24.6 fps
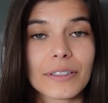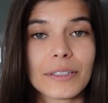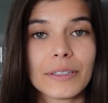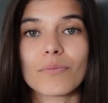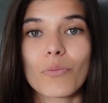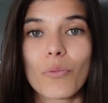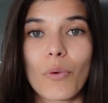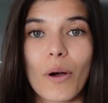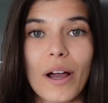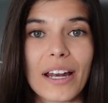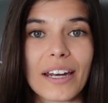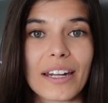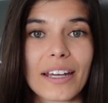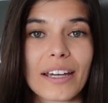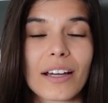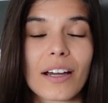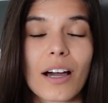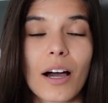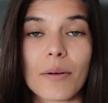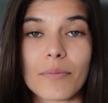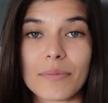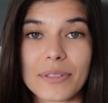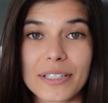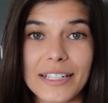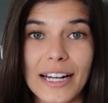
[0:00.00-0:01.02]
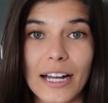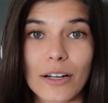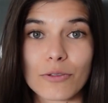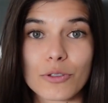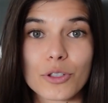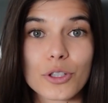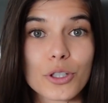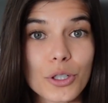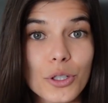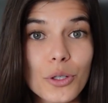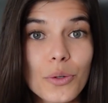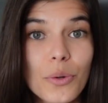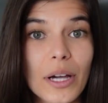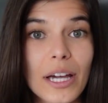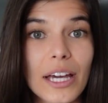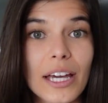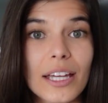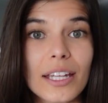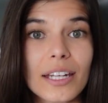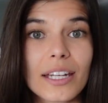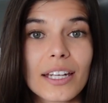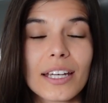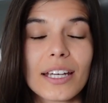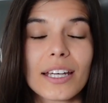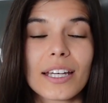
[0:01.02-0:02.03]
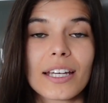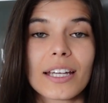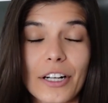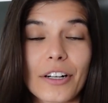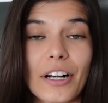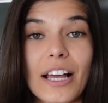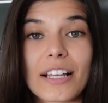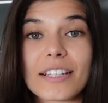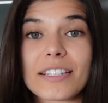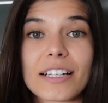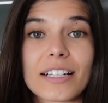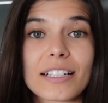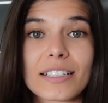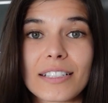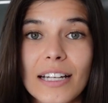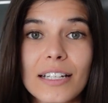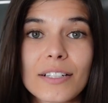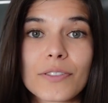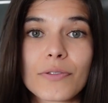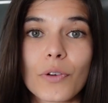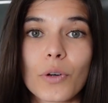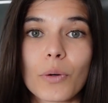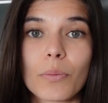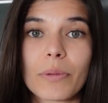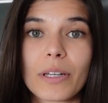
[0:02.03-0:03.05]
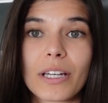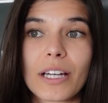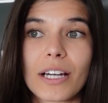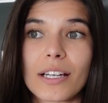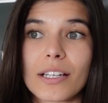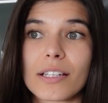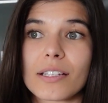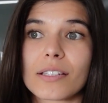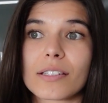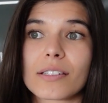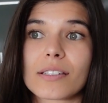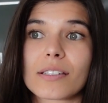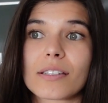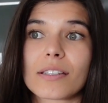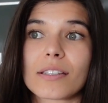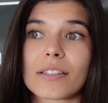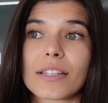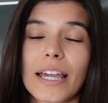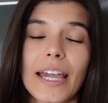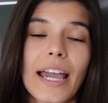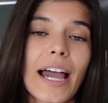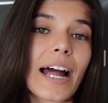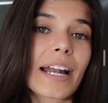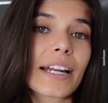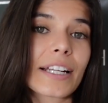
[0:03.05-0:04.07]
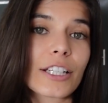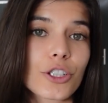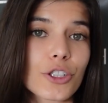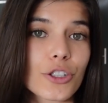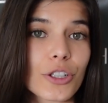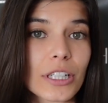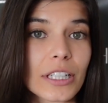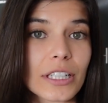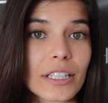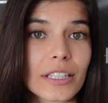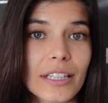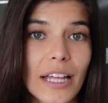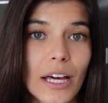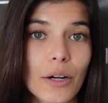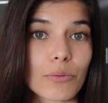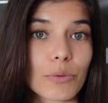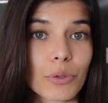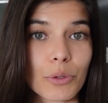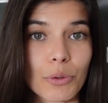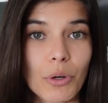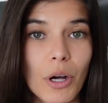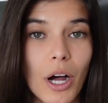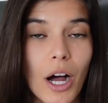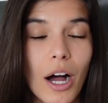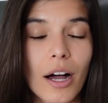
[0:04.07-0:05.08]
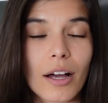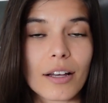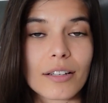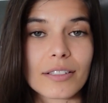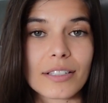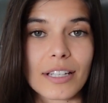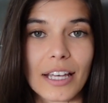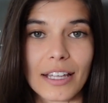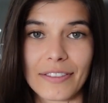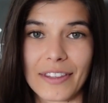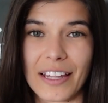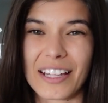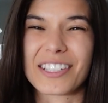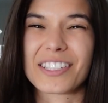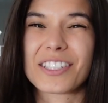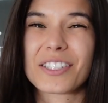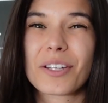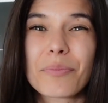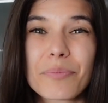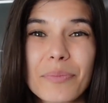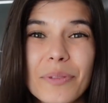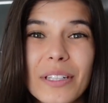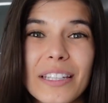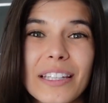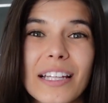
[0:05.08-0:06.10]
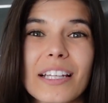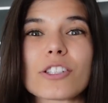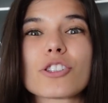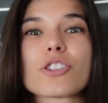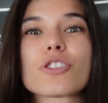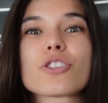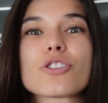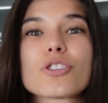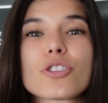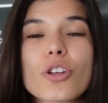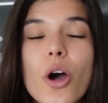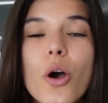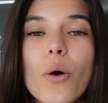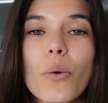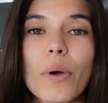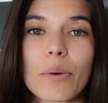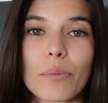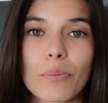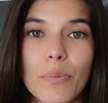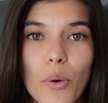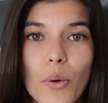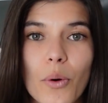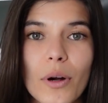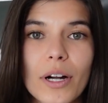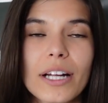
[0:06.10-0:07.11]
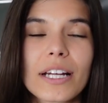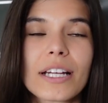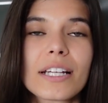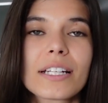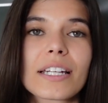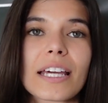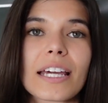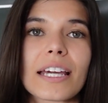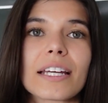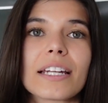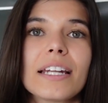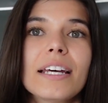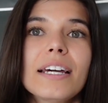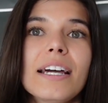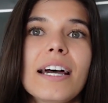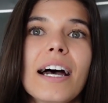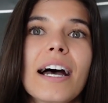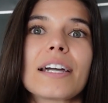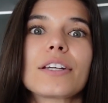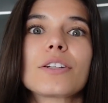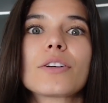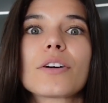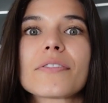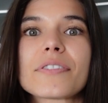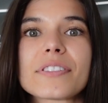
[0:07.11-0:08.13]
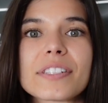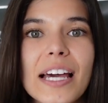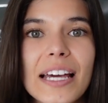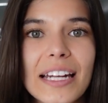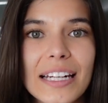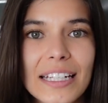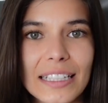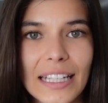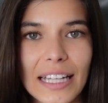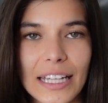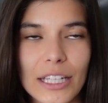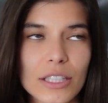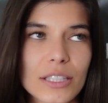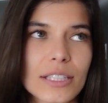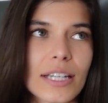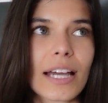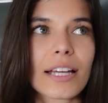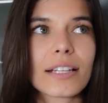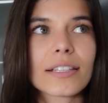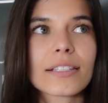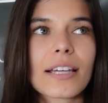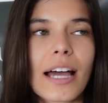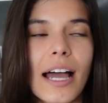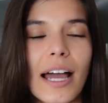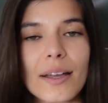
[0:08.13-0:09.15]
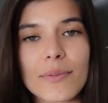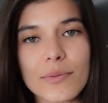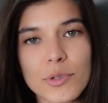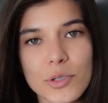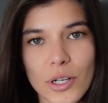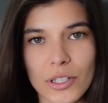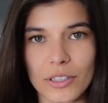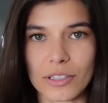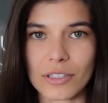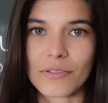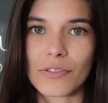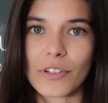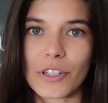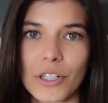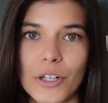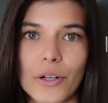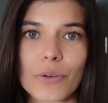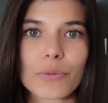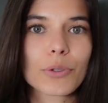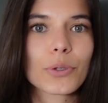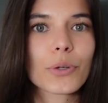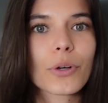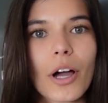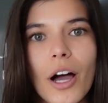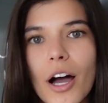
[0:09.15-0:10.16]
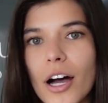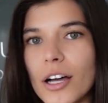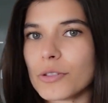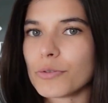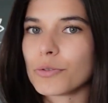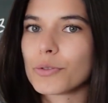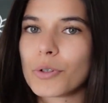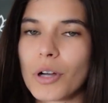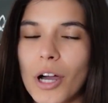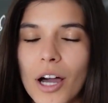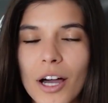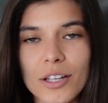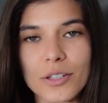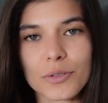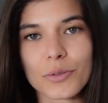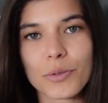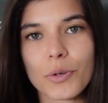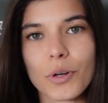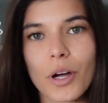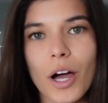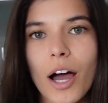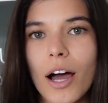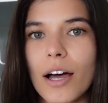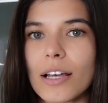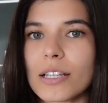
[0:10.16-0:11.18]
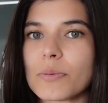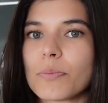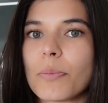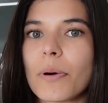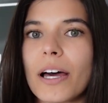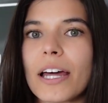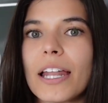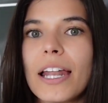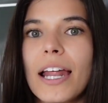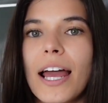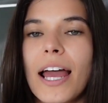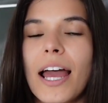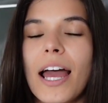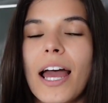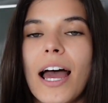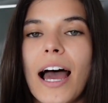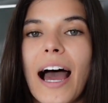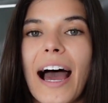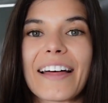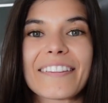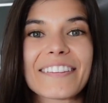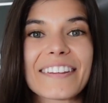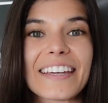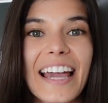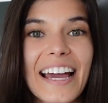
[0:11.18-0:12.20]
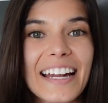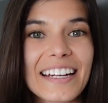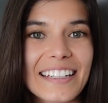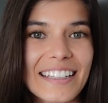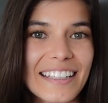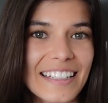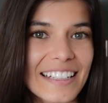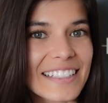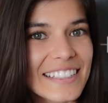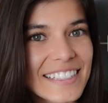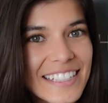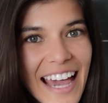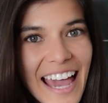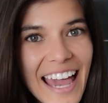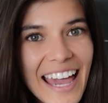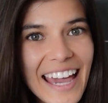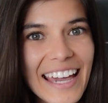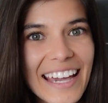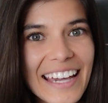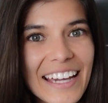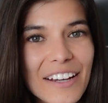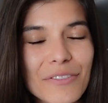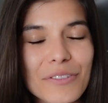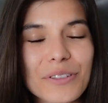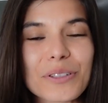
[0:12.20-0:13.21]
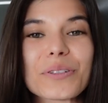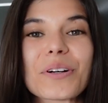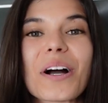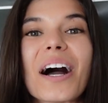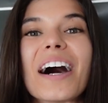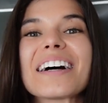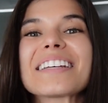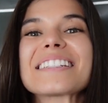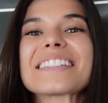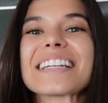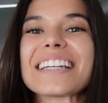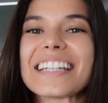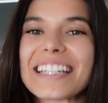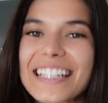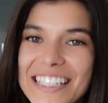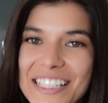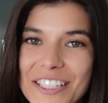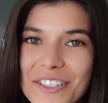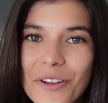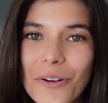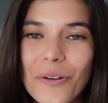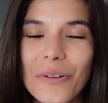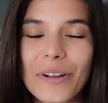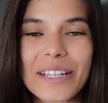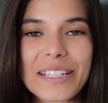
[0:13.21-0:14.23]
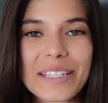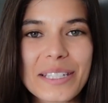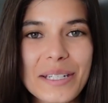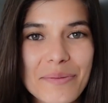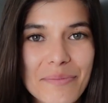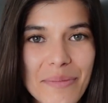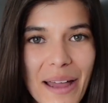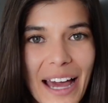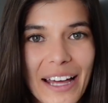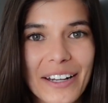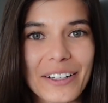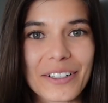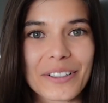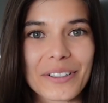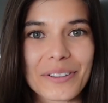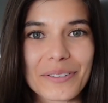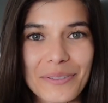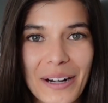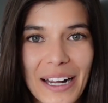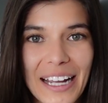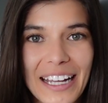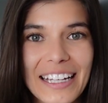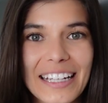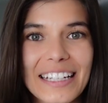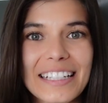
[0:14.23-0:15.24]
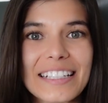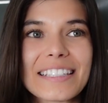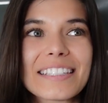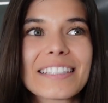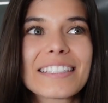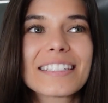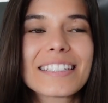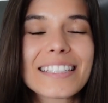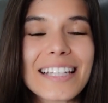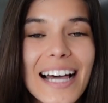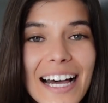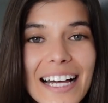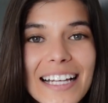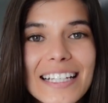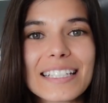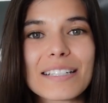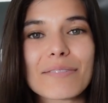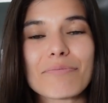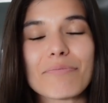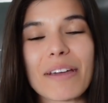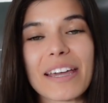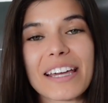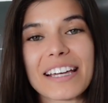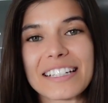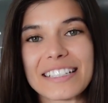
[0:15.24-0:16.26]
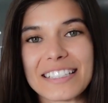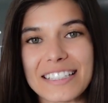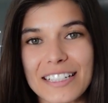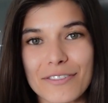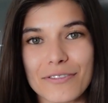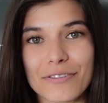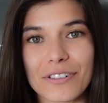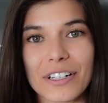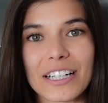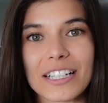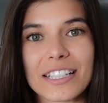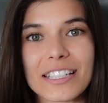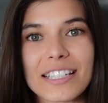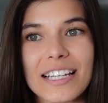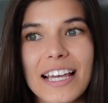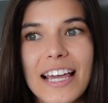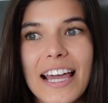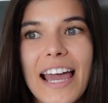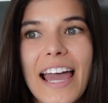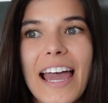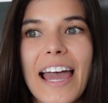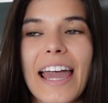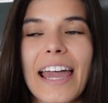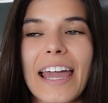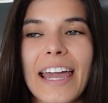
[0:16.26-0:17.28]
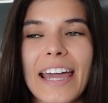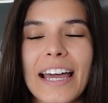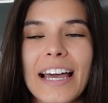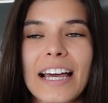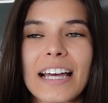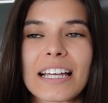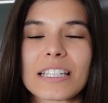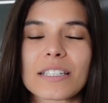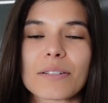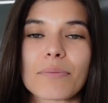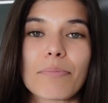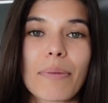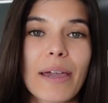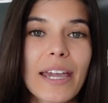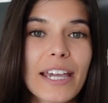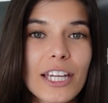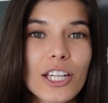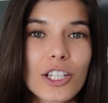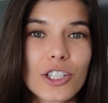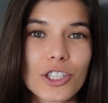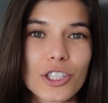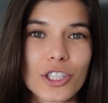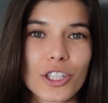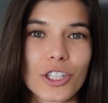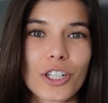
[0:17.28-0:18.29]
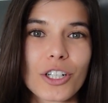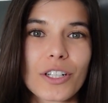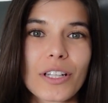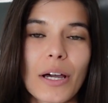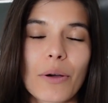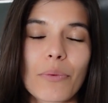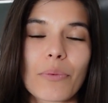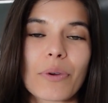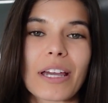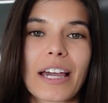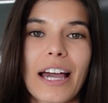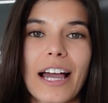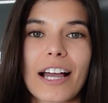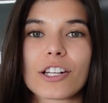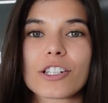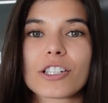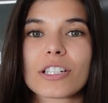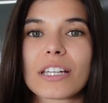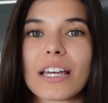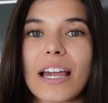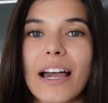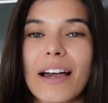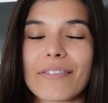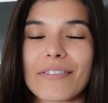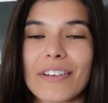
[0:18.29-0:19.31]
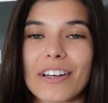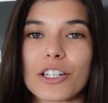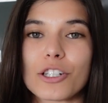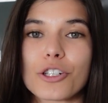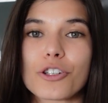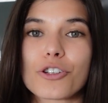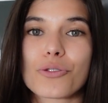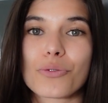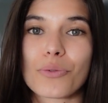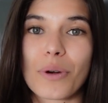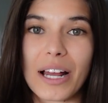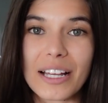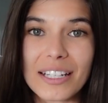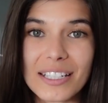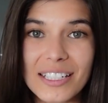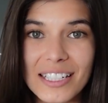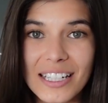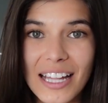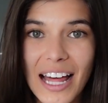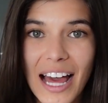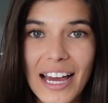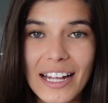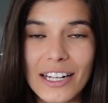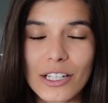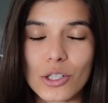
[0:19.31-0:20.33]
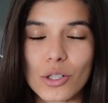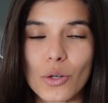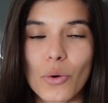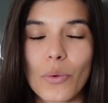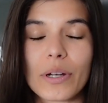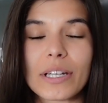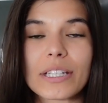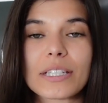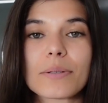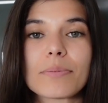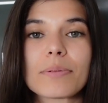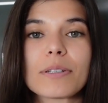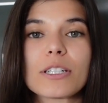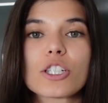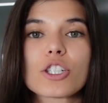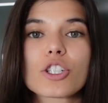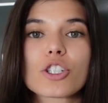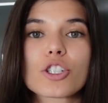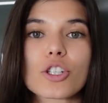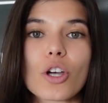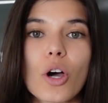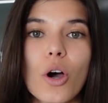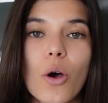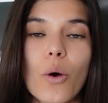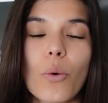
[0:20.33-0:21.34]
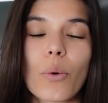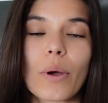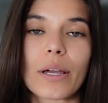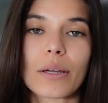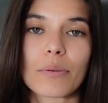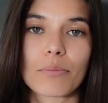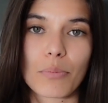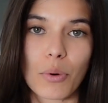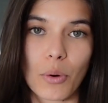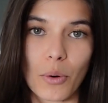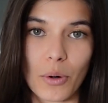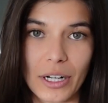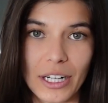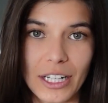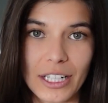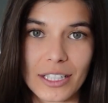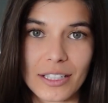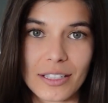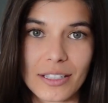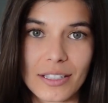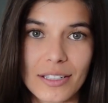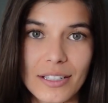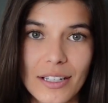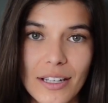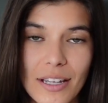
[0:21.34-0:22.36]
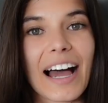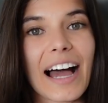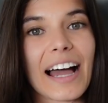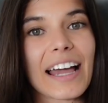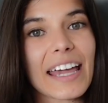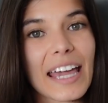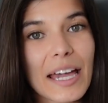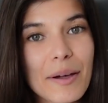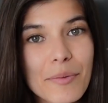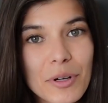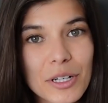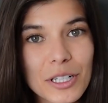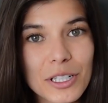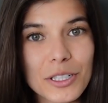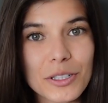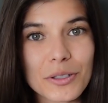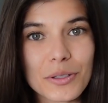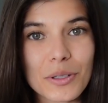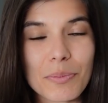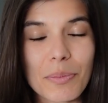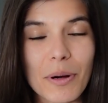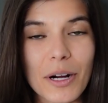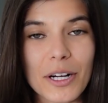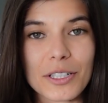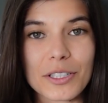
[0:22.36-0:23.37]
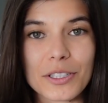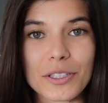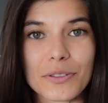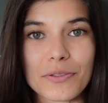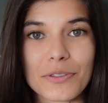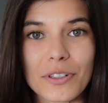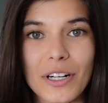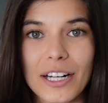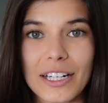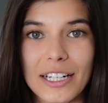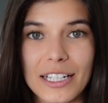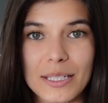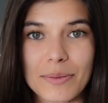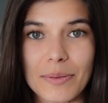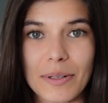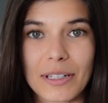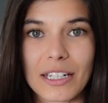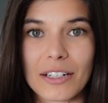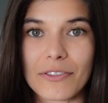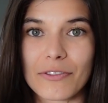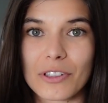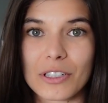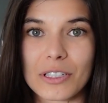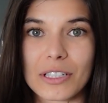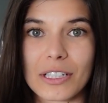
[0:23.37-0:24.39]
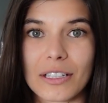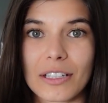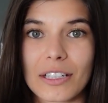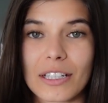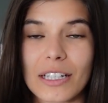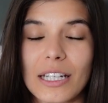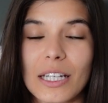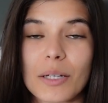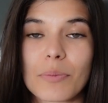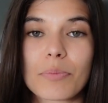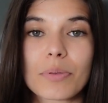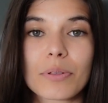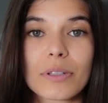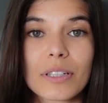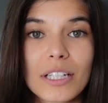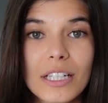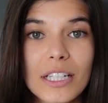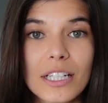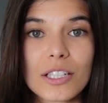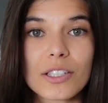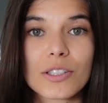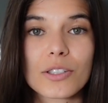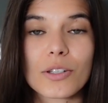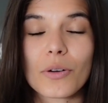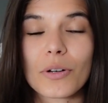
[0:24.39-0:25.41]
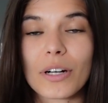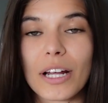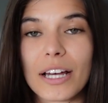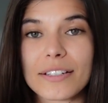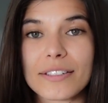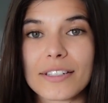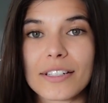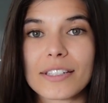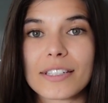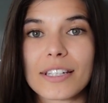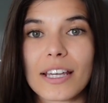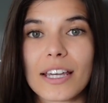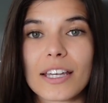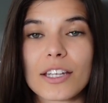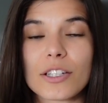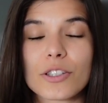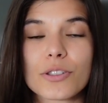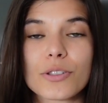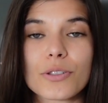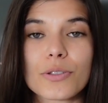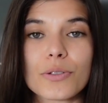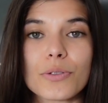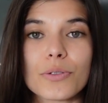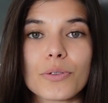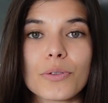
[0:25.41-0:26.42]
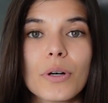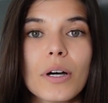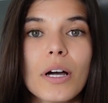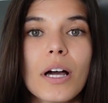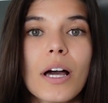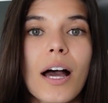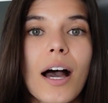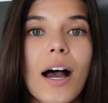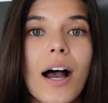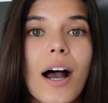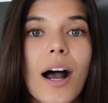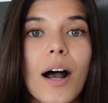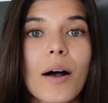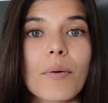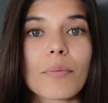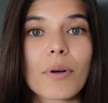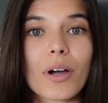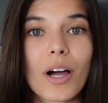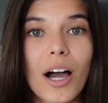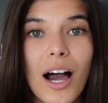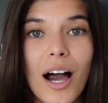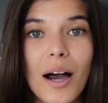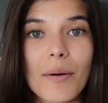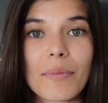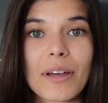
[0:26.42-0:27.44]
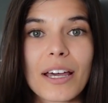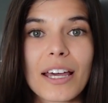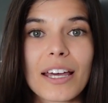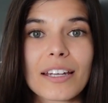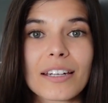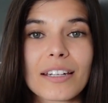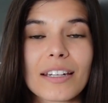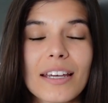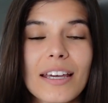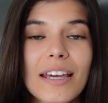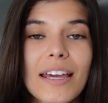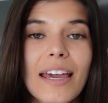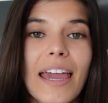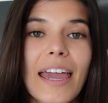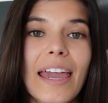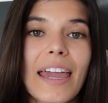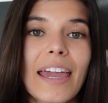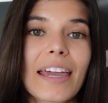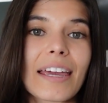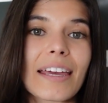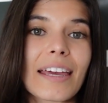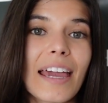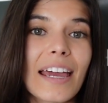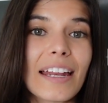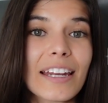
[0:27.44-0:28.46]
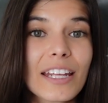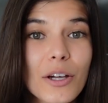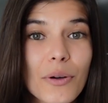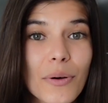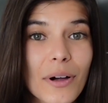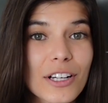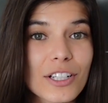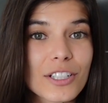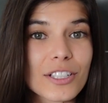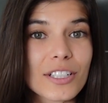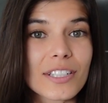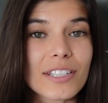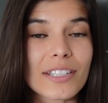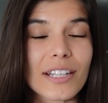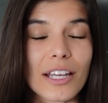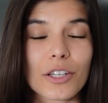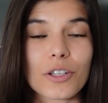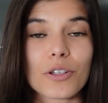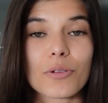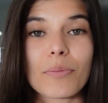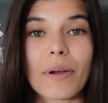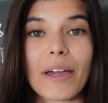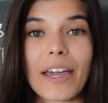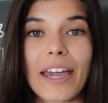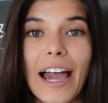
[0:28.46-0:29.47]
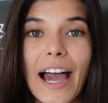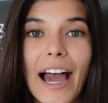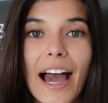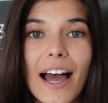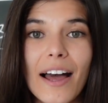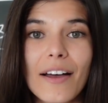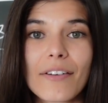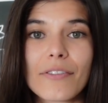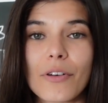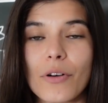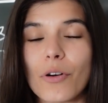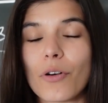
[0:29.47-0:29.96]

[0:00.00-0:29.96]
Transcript: When it comes down to it, they're not successful because they hadn't treated that root cause. And that's something that's so important. And I know I've said it like 10 times throughout this video, root cause, root cause, root cause. But at the end of the day, root cause is going to matter, right? It does make a difference, and making sure that we actually have addressed that is going to be so important. I am going to do a part 2 for unexplained infertility. Please don't hesitate to comment any questions that you may have.